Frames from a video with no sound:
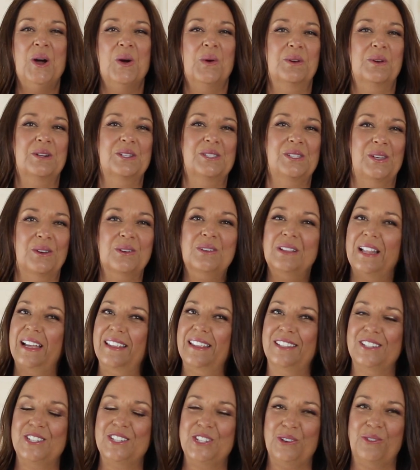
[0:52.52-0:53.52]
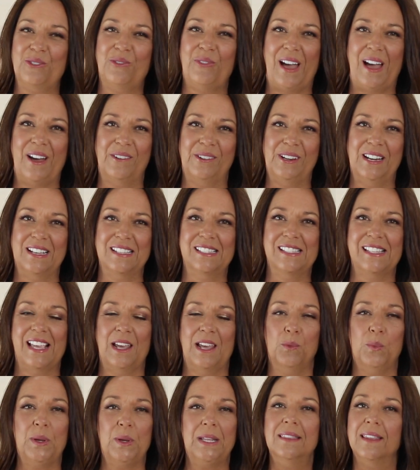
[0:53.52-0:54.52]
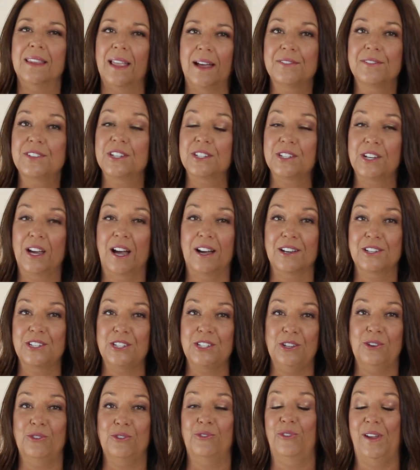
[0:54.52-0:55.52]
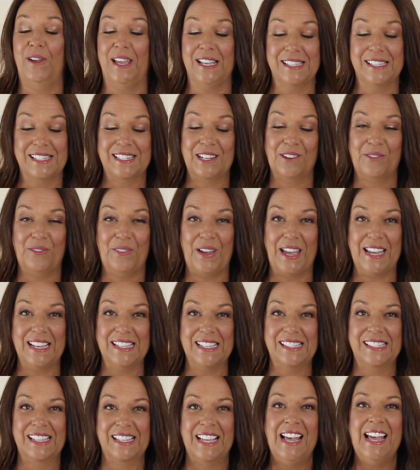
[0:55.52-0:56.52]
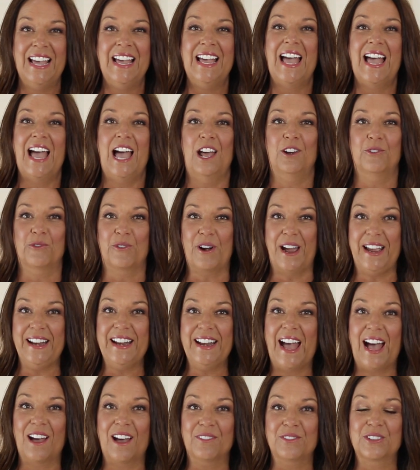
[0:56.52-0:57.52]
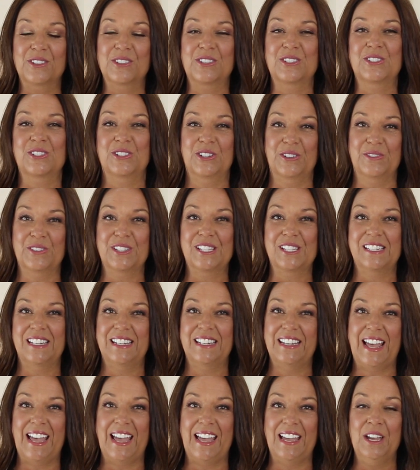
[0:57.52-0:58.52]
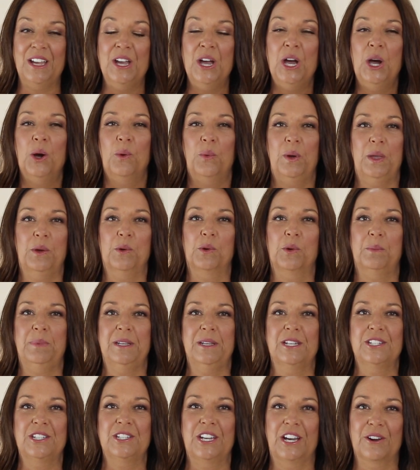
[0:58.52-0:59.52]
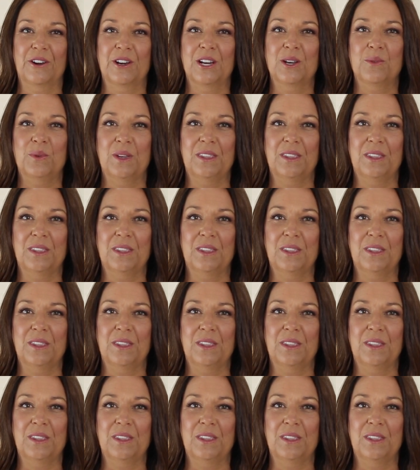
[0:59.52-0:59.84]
We're so glad that you found us, and we'd love to talk to you face to face. And right after the service today, we will be sharing